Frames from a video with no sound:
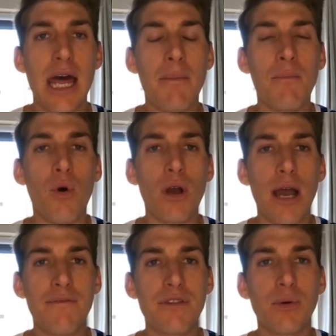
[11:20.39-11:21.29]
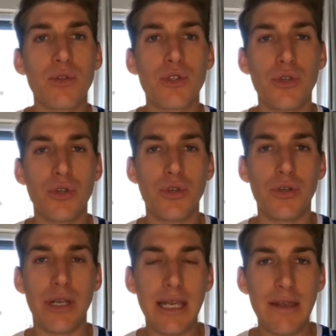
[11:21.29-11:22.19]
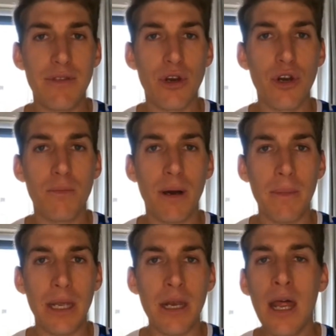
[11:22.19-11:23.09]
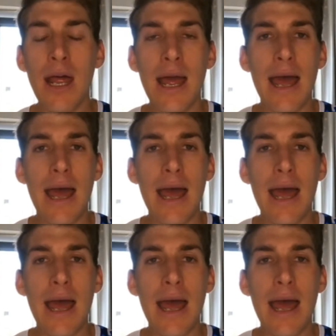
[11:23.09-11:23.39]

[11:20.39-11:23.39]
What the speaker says: and I'm more comfortable to leave the group I'm in.